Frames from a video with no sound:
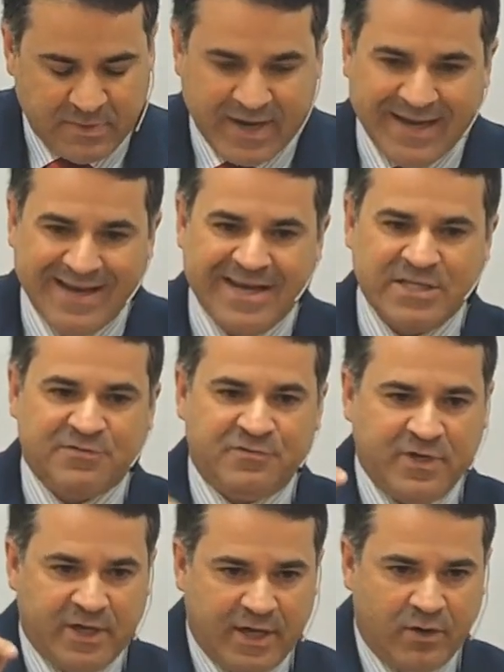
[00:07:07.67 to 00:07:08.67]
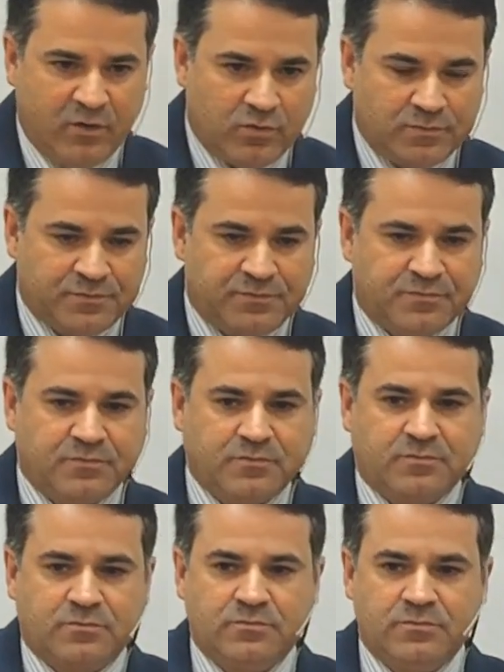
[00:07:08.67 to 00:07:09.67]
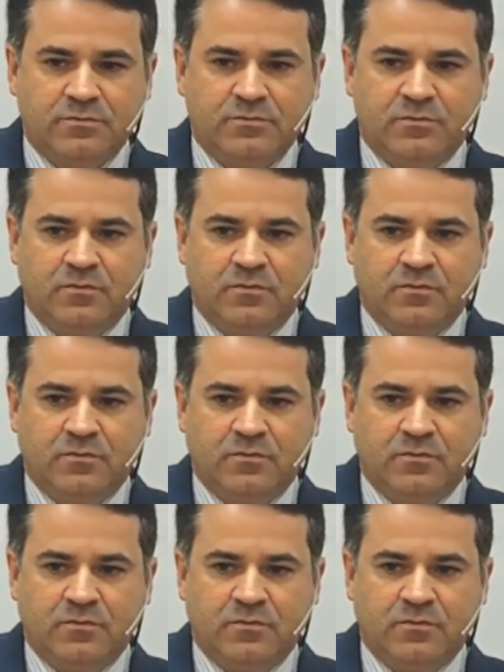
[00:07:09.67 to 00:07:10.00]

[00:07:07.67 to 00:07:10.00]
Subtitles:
life on this planet. But to the faithful church,